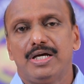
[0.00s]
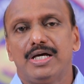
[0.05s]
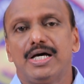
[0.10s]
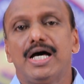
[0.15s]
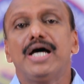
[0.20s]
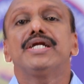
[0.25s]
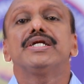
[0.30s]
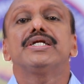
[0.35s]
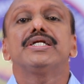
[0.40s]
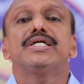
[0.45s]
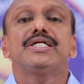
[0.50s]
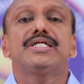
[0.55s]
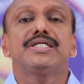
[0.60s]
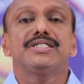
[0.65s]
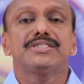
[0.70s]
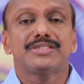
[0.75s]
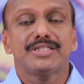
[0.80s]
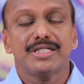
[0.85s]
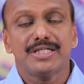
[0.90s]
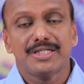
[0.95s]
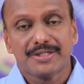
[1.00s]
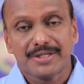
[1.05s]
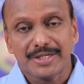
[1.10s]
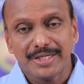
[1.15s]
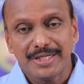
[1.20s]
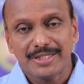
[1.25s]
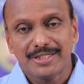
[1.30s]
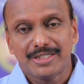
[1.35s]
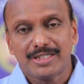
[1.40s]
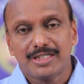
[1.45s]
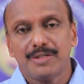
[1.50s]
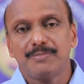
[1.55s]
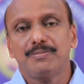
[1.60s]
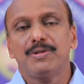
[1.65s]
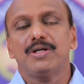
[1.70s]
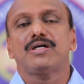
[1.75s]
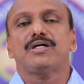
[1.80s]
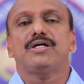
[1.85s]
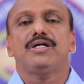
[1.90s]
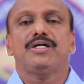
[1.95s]
And it is a
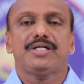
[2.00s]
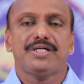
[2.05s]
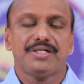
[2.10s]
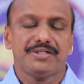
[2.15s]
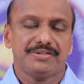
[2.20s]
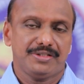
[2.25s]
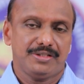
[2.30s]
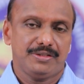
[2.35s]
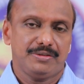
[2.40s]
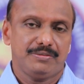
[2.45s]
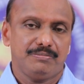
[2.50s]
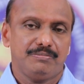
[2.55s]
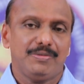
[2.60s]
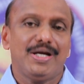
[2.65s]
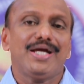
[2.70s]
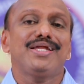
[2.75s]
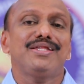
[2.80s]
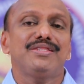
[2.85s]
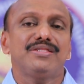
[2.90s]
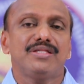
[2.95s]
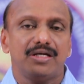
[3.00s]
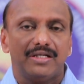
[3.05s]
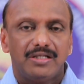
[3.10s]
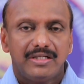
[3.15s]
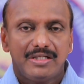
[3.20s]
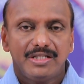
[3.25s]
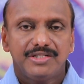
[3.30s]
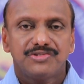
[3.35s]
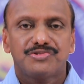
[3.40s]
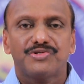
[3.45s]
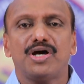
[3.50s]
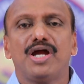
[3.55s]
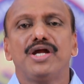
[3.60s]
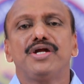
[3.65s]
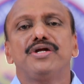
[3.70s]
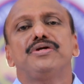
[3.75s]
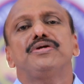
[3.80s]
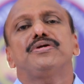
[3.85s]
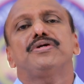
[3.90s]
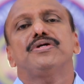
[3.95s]
treatable condition. Mind that it is
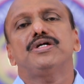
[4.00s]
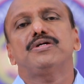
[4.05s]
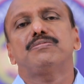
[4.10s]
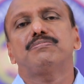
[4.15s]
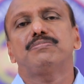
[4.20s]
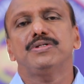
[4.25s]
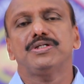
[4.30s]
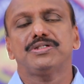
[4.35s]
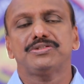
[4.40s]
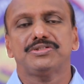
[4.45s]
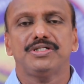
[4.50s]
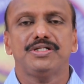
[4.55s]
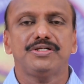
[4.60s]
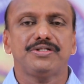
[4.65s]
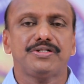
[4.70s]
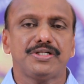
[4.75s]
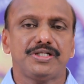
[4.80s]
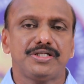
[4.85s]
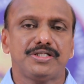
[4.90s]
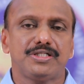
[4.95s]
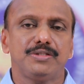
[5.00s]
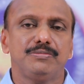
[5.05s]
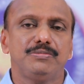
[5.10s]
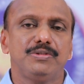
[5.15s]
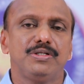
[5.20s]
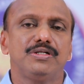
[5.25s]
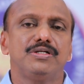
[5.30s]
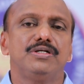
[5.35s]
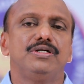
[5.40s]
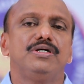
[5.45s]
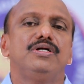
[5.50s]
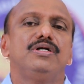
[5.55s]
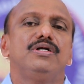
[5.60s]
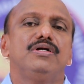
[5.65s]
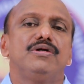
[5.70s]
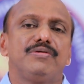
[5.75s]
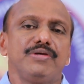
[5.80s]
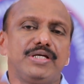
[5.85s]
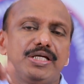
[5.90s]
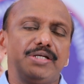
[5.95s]
100% treatable
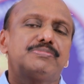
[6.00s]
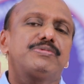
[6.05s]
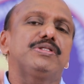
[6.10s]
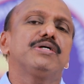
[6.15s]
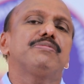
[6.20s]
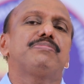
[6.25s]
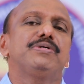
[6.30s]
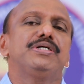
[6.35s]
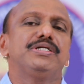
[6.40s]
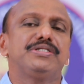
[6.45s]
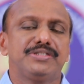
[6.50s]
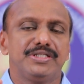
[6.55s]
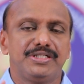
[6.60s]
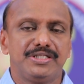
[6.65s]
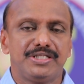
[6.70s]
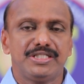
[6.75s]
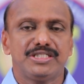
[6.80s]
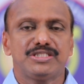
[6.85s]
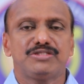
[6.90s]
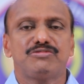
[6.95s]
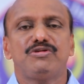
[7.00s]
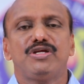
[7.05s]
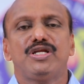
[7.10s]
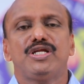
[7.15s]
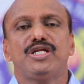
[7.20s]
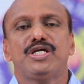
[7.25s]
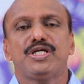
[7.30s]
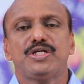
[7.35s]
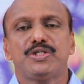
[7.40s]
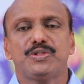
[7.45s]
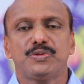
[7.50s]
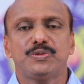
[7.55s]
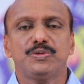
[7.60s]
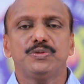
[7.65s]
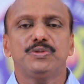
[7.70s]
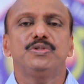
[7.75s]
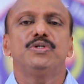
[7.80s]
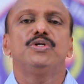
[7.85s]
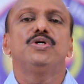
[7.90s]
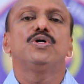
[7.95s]
if the patient is willing
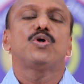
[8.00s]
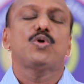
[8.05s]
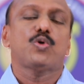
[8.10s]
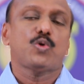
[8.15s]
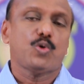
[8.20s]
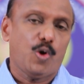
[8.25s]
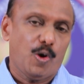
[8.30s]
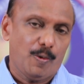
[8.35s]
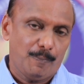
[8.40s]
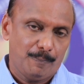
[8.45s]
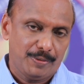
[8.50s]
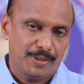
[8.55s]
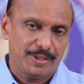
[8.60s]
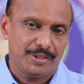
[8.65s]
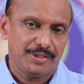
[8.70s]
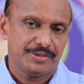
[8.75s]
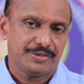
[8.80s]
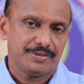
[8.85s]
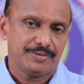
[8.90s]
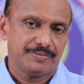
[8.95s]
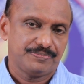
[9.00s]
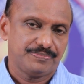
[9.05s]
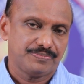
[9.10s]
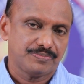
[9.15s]
to cooperate.